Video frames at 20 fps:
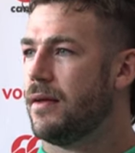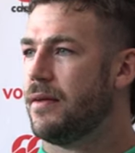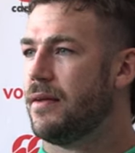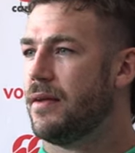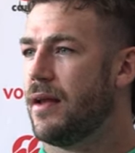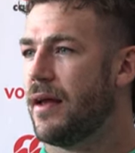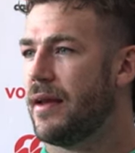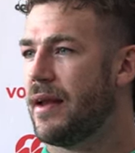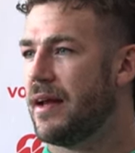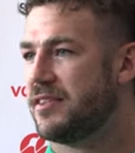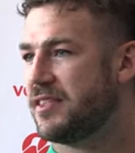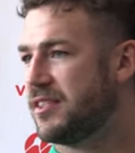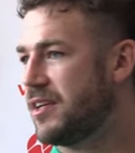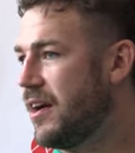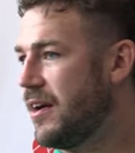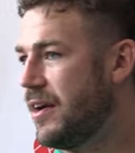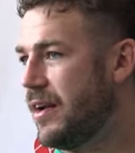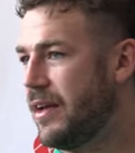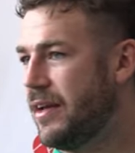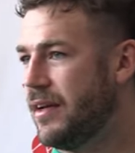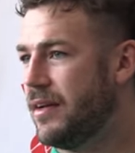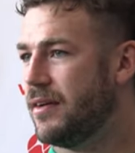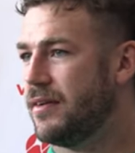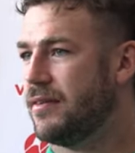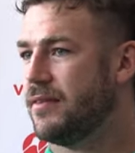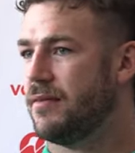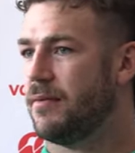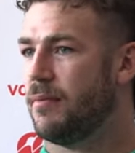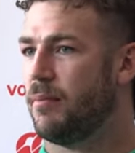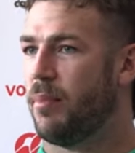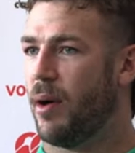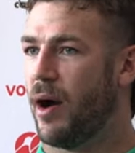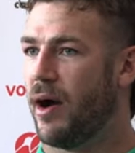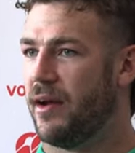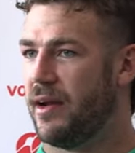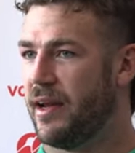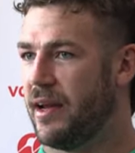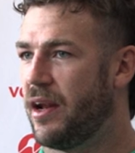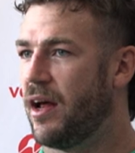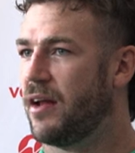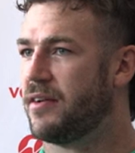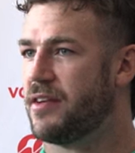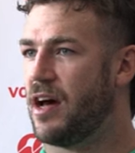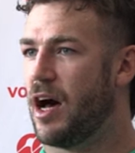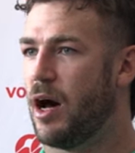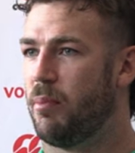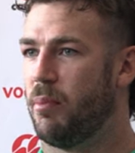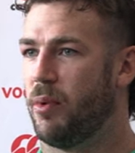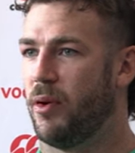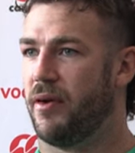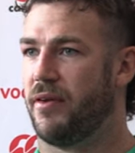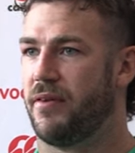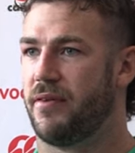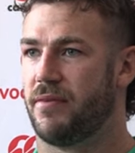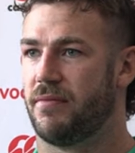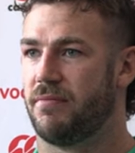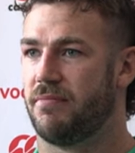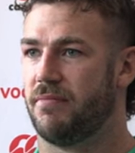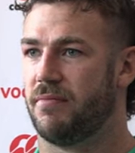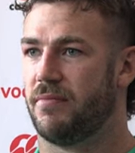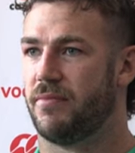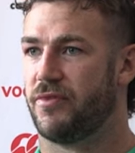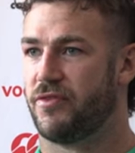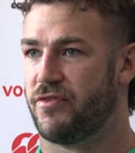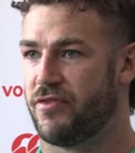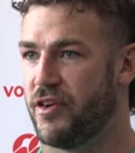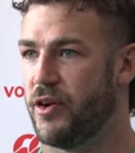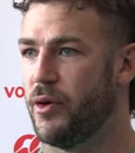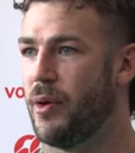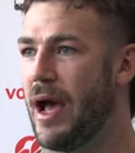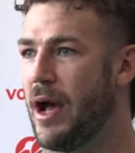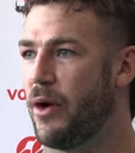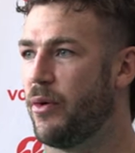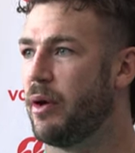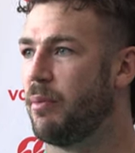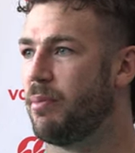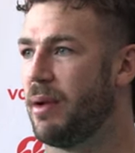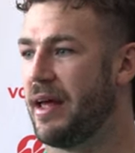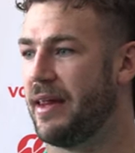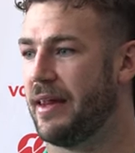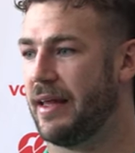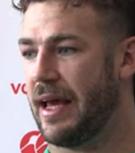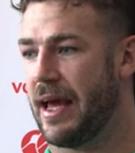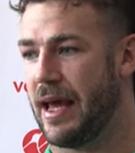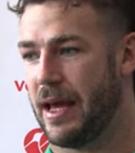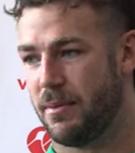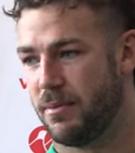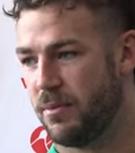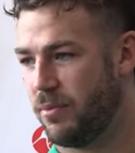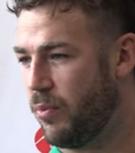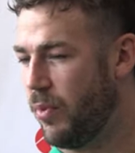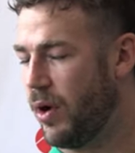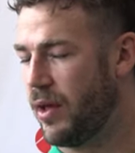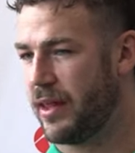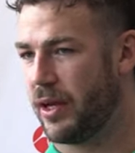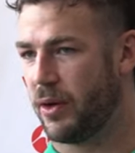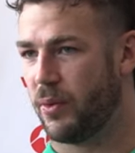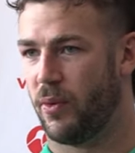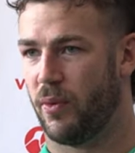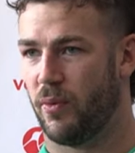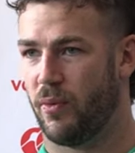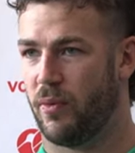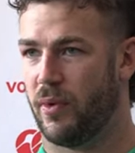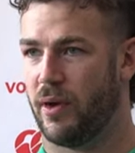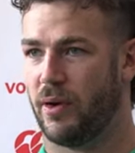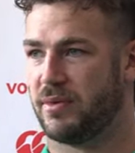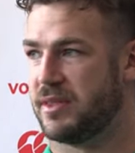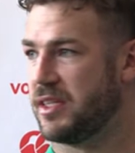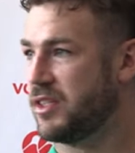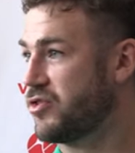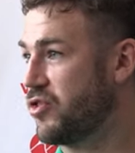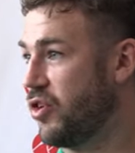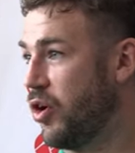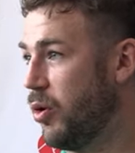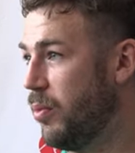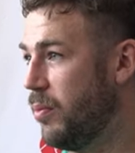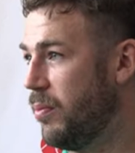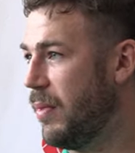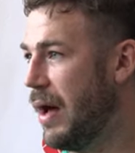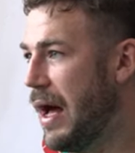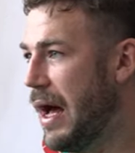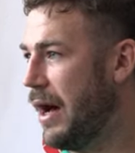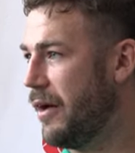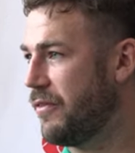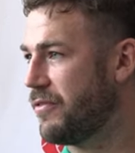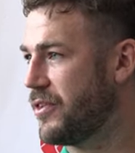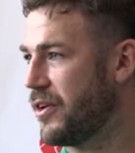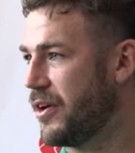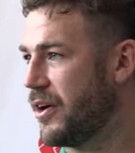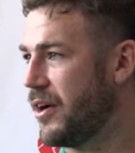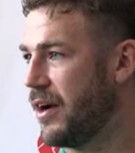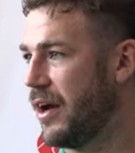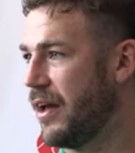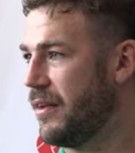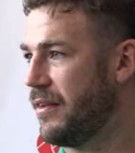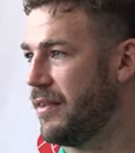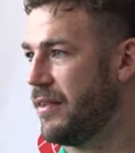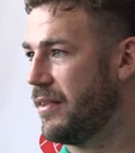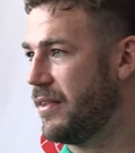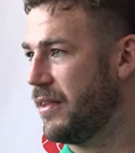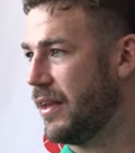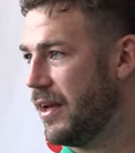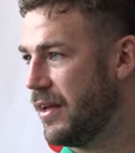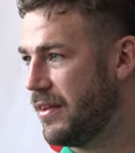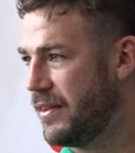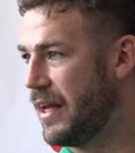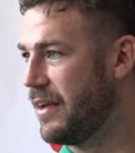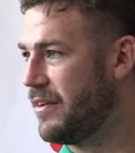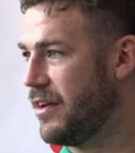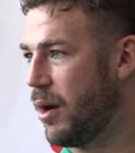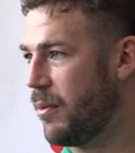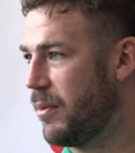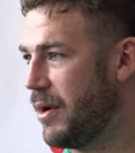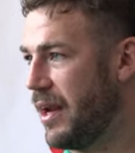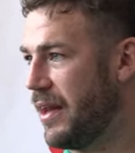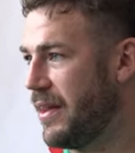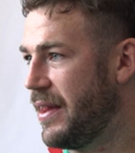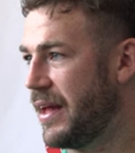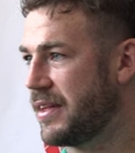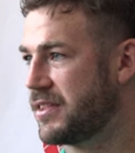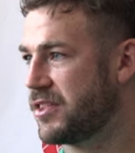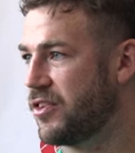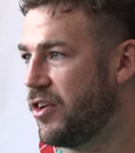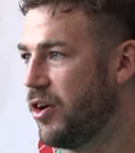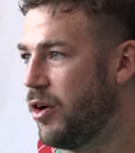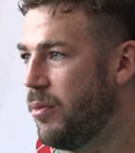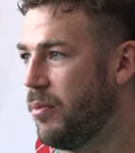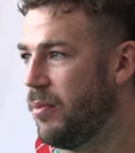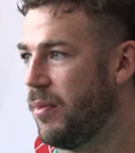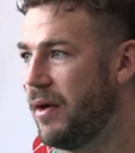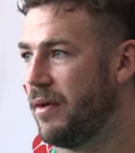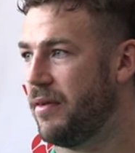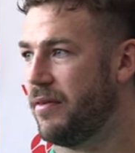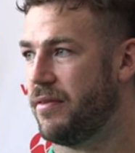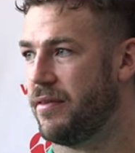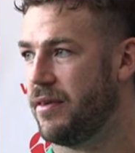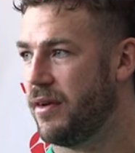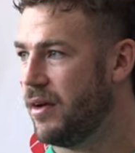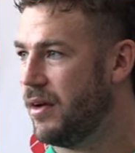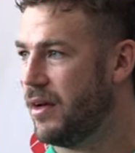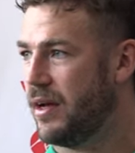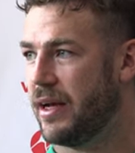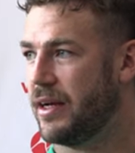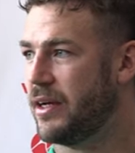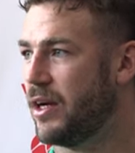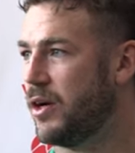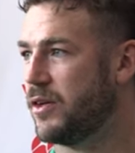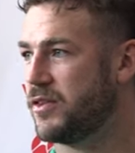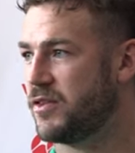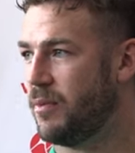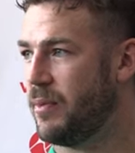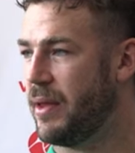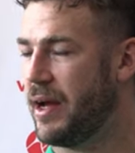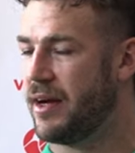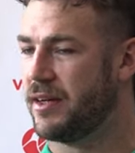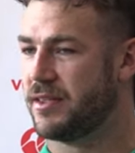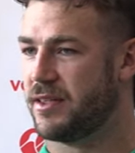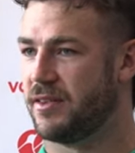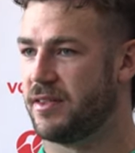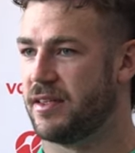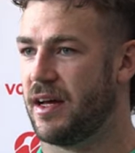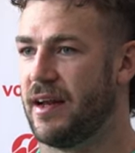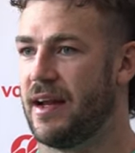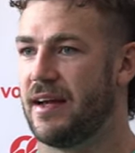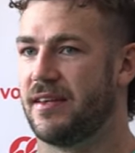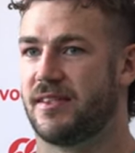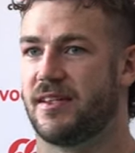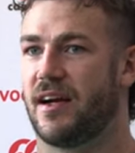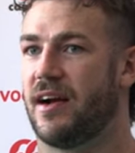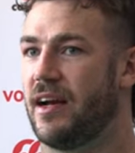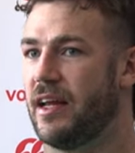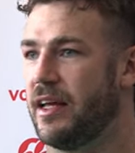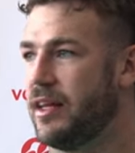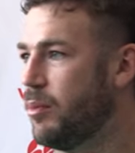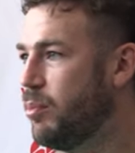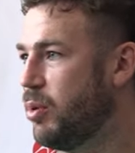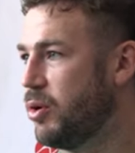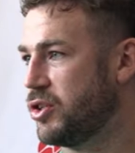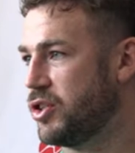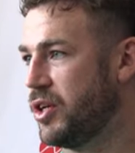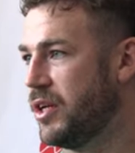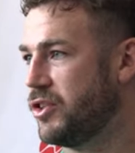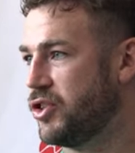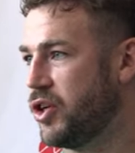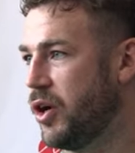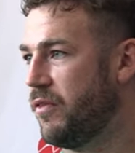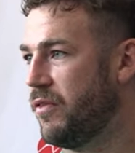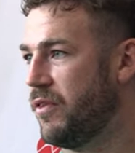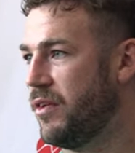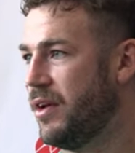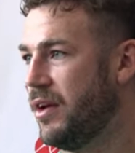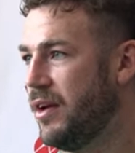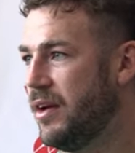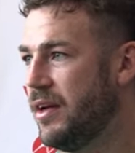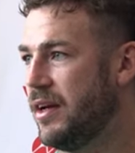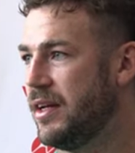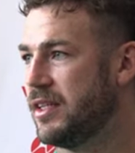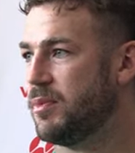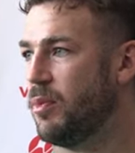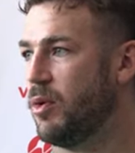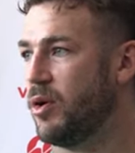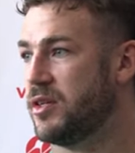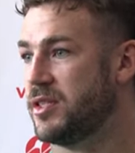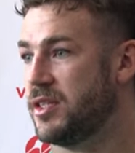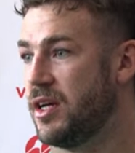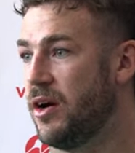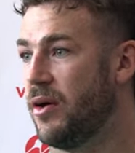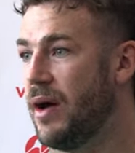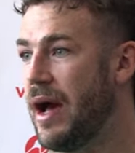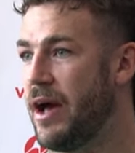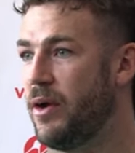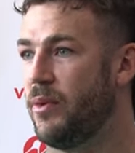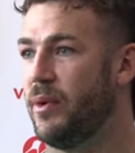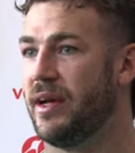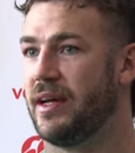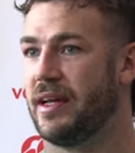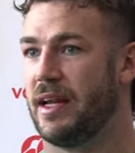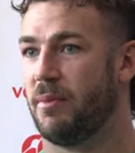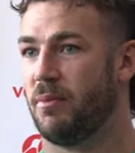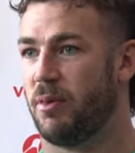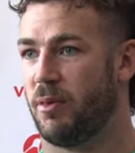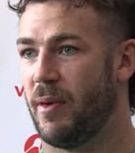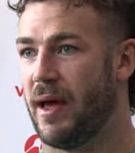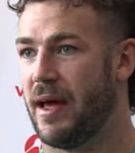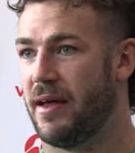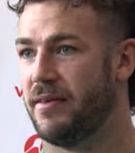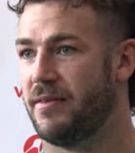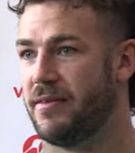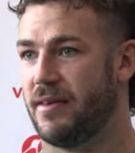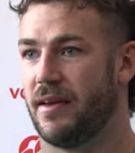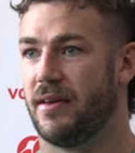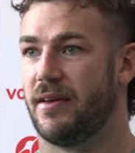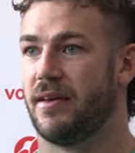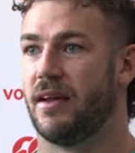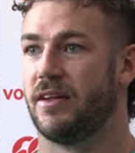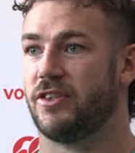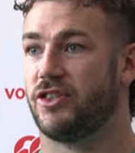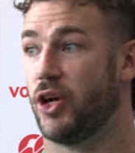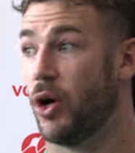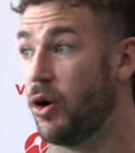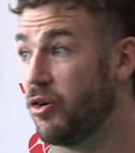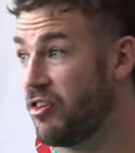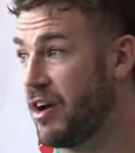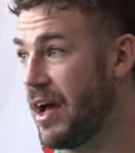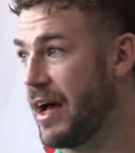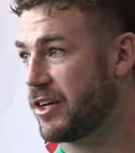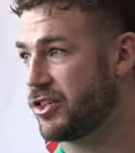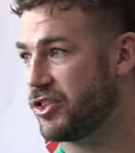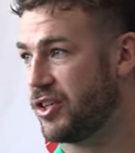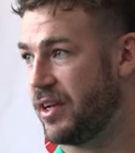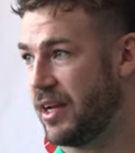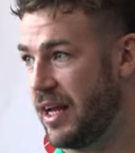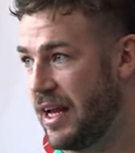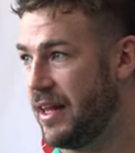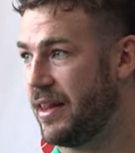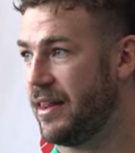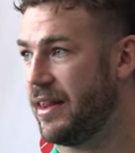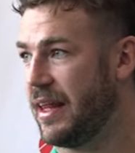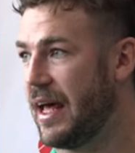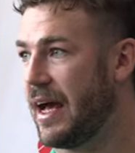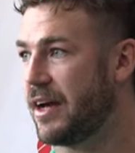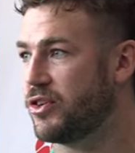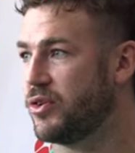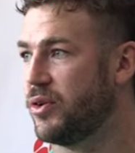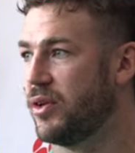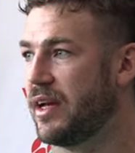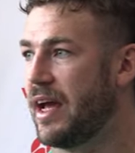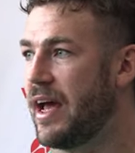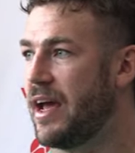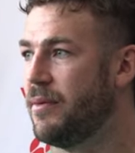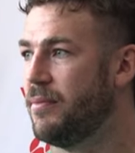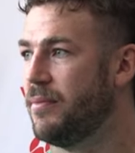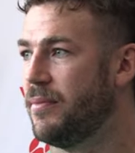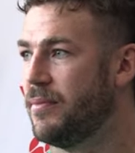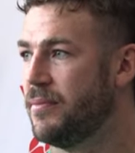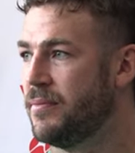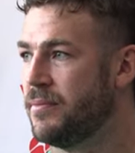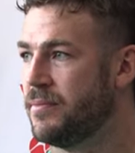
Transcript: Not necessarily piling in on top, but through how we play the game. I think it was a scrum after, and they dominated that scrum, and it goes from there. So it's not necessarily the pushing and shoving, it's more so how we can implement and show a reaction in the actual game.